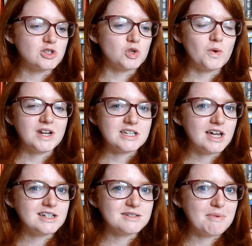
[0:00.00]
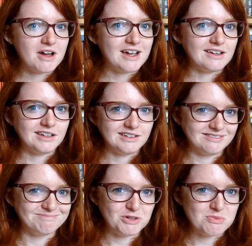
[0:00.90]
So I tend to buy
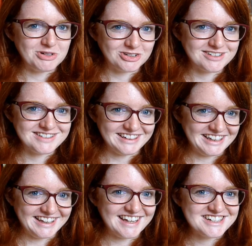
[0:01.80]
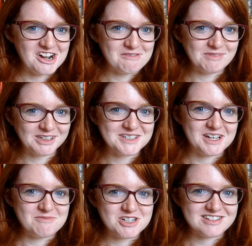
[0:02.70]
more books in that time because
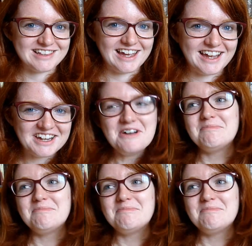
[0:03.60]
I'm just like,